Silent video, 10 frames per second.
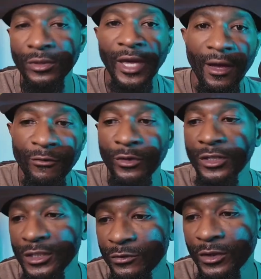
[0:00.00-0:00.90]
Yeah, I feel
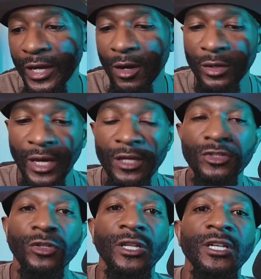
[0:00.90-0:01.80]
this, feel that. Okay,
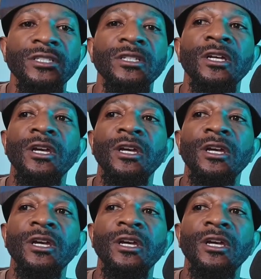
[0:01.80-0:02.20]
so let's